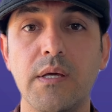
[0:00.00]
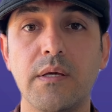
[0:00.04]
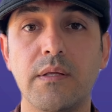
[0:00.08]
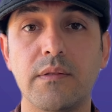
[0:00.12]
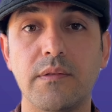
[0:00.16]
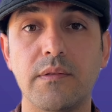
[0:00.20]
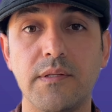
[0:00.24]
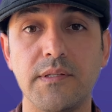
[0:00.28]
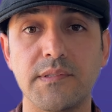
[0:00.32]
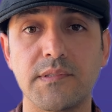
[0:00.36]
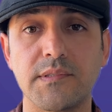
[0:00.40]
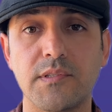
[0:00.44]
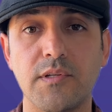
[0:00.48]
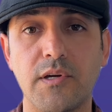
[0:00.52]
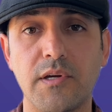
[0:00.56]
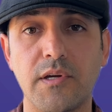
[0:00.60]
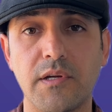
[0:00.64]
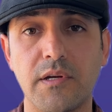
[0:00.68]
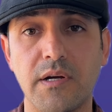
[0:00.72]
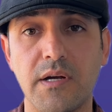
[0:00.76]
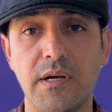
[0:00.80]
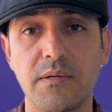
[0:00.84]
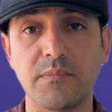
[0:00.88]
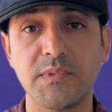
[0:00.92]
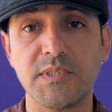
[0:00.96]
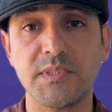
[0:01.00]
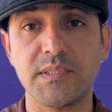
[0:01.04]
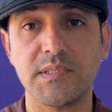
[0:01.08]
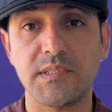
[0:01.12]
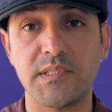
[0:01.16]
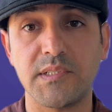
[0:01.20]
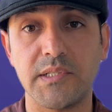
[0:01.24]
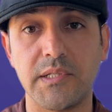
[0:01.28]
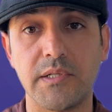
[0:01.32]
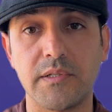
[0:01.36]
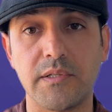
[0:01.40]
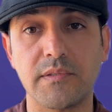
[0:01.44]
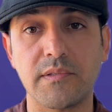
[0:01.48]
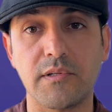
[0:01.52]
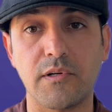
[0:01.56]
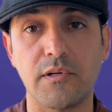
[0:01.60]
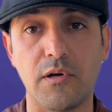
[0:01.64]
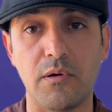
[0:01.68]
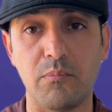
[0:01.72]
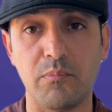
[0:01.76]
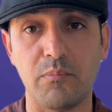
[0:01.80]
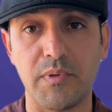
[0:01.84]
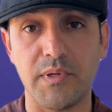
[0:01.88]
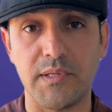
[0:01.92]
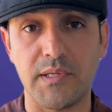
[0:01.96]
These diagrams turned
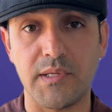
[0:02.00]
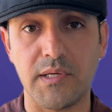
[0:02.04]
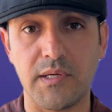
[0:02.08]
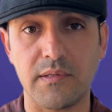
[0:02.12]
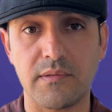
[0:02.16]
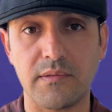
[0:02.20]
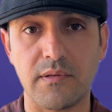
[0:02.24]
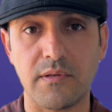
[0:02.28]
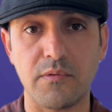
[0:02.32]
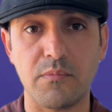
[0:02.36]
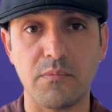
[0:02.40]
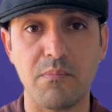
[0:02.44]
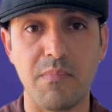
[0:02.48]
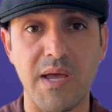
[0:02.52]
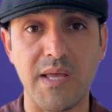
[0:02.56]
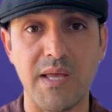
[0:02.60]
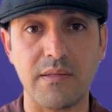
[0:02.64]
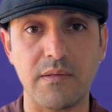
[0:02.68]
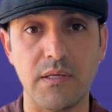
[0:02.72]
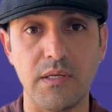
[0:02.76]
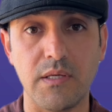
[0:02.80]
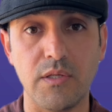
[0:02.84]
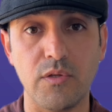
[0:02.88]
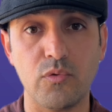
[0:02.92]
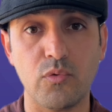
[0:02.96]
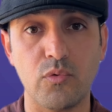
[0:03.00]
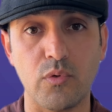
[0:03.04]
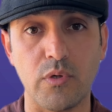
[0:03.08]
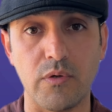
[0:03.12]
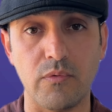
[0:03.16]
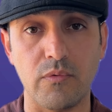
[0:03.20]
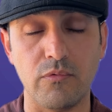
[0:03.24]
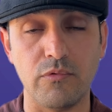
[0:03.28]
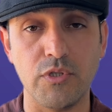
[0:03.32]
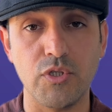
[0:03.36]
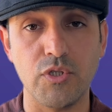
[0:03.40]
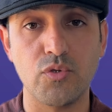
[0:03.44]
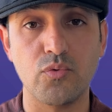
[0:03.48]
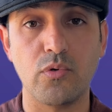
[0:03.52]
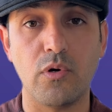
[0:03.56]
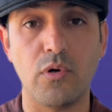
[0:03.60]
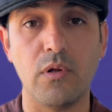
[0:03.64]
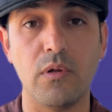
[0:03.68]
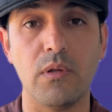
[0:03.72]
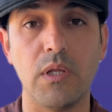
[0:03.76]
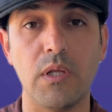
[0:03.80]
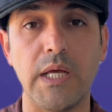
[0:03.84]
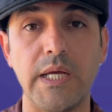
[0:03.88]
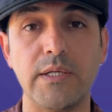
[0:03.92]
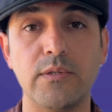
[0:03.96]
complicated math into a
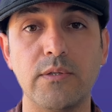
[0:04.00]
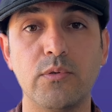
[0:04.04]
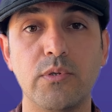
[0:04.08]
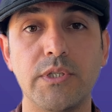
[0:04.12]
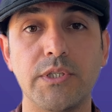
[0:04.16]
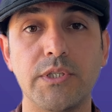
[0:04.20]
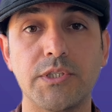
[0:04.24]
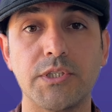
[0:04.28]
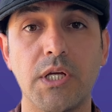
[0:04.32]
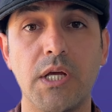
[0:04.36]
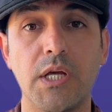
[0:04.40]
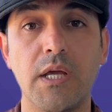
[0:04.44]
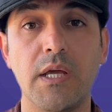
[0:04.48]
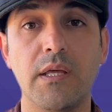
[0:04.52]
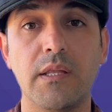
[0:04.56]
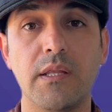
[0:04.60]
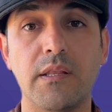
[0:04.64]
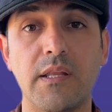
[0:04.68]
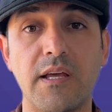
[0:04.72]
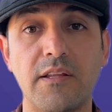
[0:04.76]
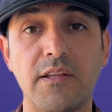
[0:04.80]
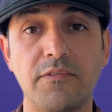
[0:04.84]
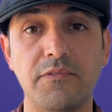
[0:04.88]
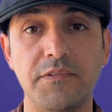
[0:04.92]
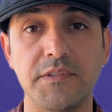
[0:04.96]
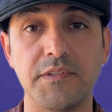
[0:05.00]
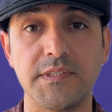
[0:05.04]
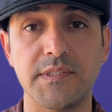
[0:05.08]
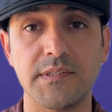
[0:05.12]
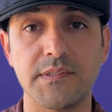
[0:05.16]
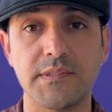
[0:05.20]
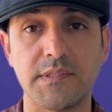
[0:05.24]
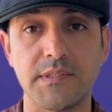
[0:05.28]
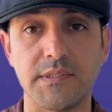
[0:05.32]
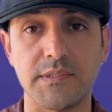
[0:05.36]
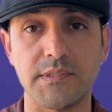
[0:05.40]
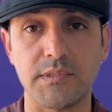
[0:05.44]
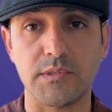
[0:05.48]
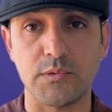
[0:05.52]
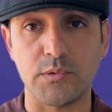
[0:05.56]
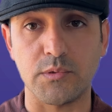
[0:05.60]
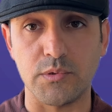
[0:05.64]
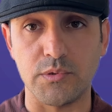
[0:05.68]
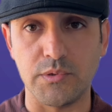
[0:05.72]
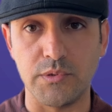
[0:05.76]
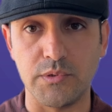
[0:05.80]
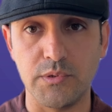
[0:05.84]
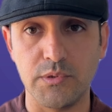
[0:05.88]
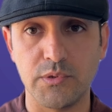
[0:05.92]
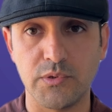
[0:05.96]
visual language that physicists
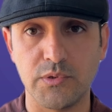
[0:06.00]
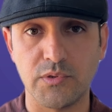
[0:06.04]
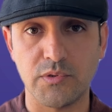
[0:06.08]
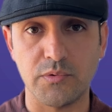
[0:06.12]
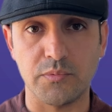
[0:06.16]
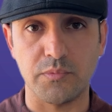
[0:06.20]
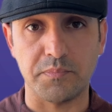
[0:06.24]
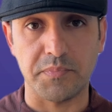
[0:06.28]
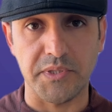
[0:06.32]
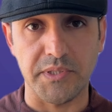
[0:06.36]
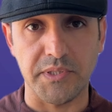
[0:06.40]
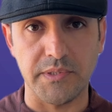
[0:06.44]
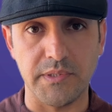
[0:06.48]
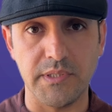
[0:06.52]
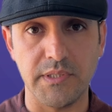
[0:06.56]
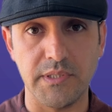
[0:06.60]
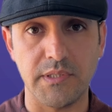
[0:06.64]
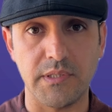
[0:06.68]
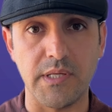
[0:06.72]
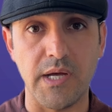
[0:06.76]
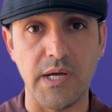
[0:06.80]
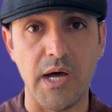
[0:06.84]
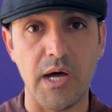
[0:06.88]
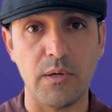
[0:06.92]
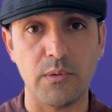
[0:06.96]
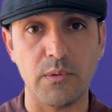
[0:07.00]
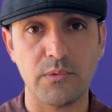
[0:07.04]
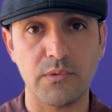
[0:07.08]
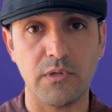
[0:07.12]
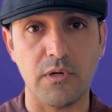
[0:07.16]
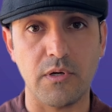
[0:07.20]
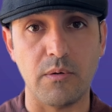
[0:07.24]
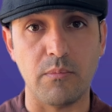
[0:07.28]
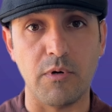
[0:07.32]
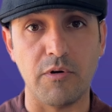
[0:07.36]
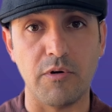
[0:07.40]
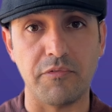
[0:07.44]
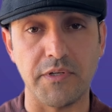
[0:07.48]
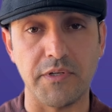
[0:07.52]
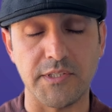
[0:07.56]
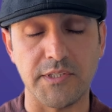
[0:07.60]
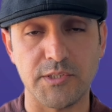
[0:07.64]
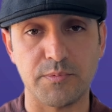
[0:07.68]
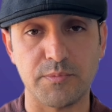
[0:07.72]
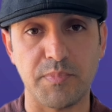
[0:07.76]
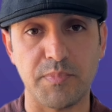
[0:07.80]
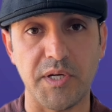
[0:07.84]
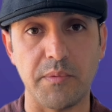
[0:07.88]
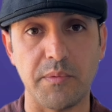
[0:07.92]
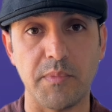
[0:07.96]
could use to predict the outcome of
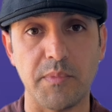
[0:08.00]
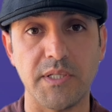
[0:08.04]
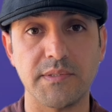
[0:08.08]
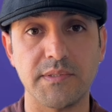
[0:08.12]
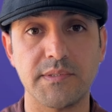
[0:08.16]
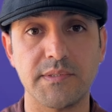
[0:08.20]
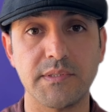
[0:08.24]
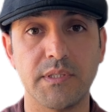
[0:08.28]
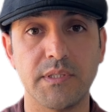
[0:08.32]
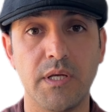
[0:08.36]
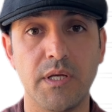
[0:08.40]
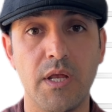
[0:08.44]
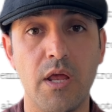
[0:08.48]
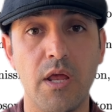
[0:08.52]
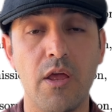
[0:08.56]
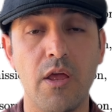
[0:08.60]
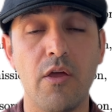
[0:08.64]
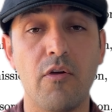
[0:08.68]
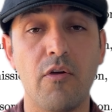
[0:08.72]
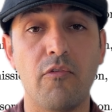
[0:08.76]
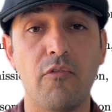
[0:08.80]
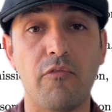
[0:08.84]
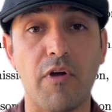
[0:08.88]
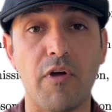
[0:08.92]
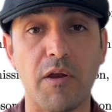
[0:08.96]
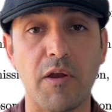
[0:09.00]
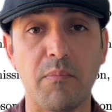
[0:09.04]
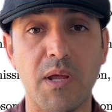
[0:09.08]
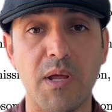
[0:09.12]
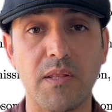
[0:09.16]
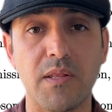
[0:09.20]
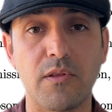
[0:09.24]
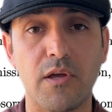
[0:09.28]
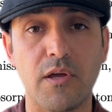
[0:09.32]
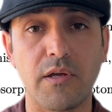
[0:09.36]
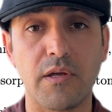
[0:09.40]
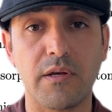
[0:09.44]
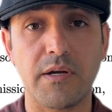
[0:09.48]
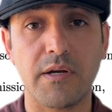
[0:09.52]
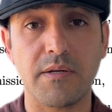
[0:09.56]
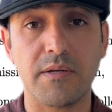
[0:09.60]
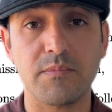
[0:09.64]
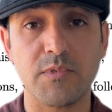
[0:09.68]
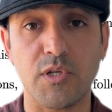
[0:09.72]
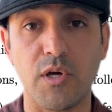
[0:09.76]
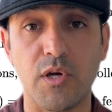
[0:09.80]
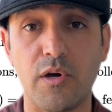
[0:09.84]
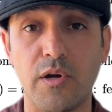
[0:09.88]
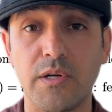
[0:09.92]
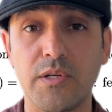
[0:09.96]
experiments. Feynman
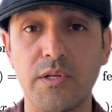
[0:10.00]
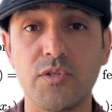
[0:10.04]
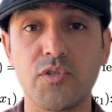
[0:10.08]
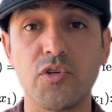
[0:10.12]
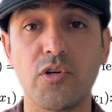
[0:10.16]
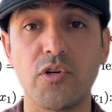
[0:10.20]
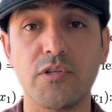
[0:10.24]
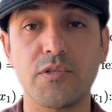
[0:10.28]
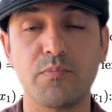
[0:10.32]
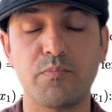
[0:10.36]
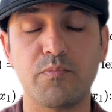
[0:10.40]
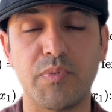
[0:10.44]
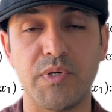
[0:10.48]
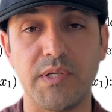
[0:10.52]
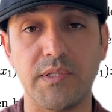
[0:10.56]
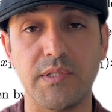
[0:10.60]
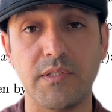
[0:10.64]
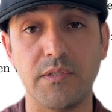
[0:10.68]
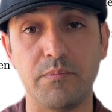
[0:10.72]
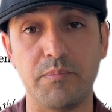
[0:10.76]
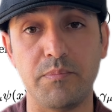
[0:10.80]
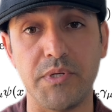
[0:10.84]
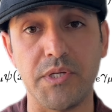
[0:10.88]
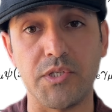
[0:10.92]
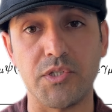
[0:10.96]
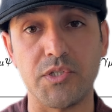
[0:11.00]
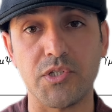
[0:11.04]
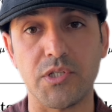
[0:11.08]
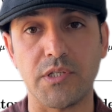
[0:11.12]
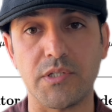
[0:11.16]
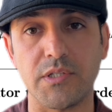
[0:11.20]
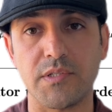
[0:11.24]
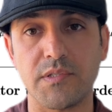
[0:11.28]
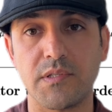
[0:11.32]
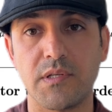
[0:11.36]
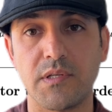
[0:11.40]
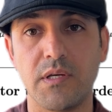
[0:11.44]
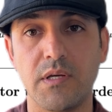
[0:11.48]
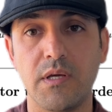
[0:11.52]
diagrams aren't just pretty pictures.